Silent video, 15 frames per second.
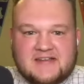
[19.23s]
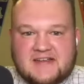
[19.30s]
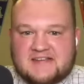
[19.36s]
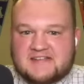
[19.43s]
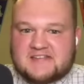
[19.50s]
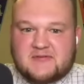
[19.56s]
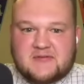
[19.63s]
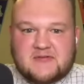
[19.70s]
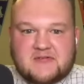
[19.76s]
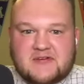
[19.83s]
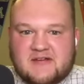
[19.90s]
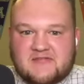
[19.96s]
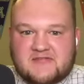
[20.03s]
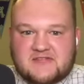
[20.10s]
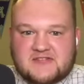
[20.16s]
as someone who
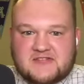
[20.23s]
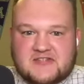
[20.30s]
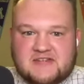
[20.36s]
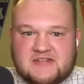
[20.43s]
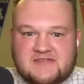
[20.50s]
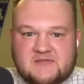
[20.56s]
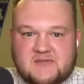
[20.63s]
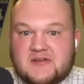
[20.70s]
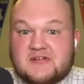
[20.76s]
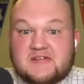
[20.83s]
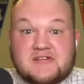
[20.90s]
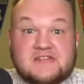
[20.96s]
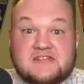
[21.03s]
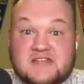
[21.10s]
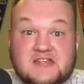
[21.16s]
covers the Chiefs wanting
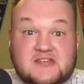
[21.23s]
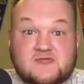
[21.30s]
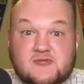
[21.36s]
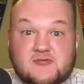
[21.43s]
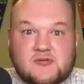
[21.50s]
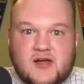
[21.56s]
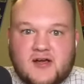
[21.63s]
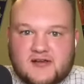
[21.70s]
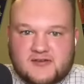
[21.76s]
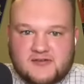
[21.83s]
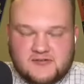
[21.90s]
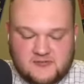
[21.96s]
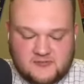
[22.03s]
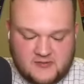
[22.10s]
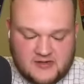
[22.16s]
to see Drew Lock
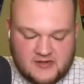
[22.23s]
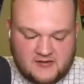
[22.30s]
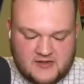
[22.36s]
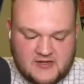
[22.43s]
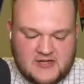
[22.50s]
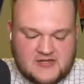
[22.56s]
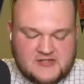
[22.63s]
do well.